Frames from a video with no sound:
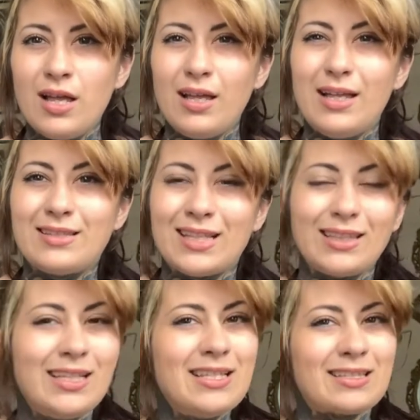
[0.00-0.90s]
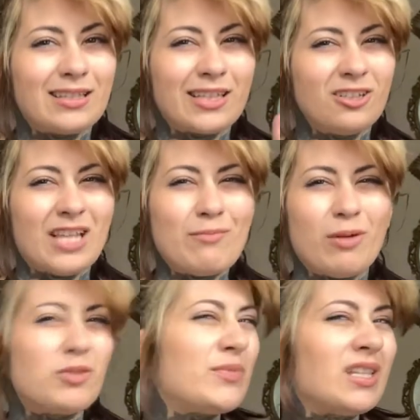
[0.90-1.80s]
it's at least a little light bulb
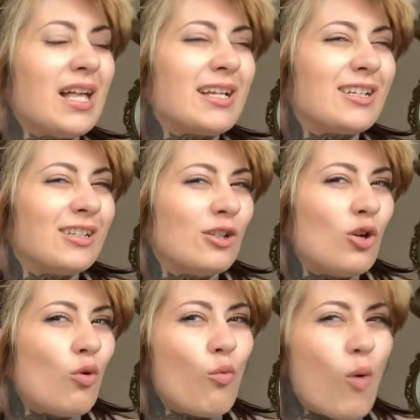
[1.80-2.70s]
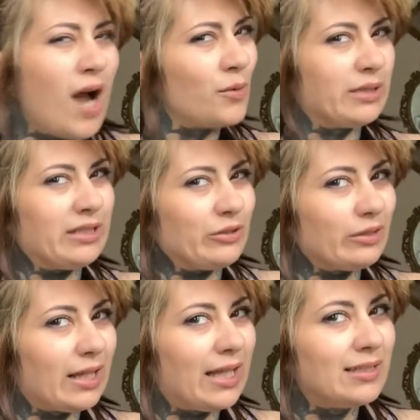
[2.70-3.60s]
to be like, why would he do
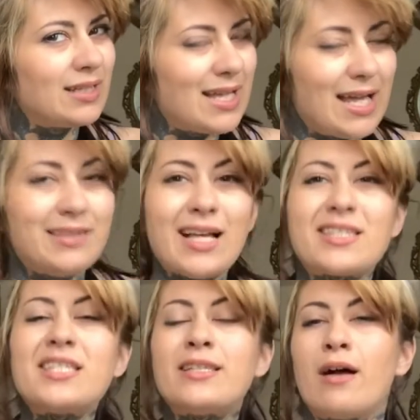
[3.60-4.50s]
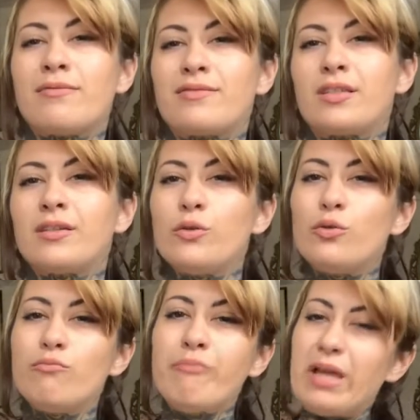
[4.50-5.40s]
that? And that's enough to
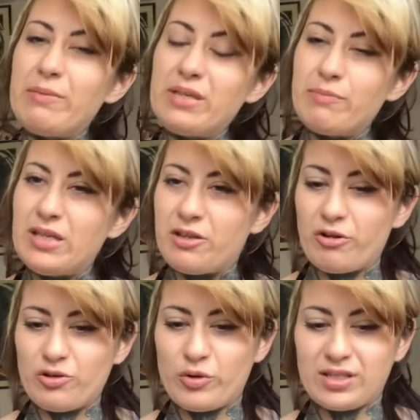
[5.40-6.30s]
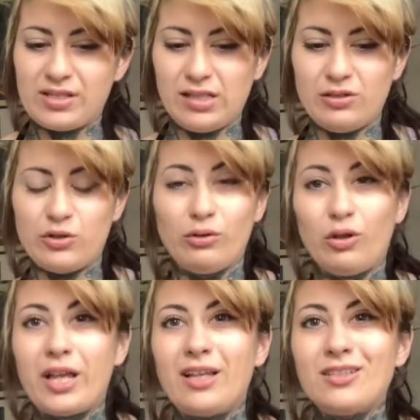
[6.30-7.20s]
maybe pique your interest into
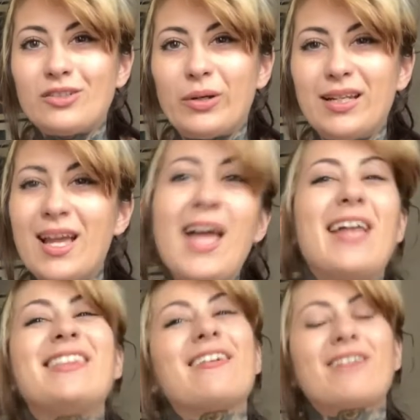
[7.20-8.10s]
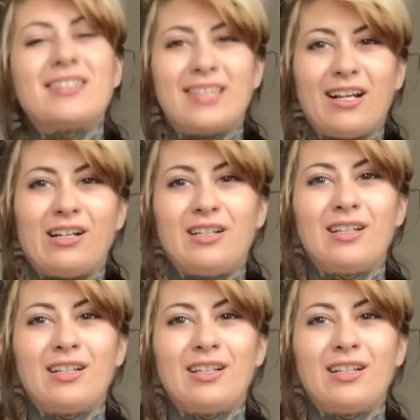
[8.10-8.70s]
looking into it. And that right there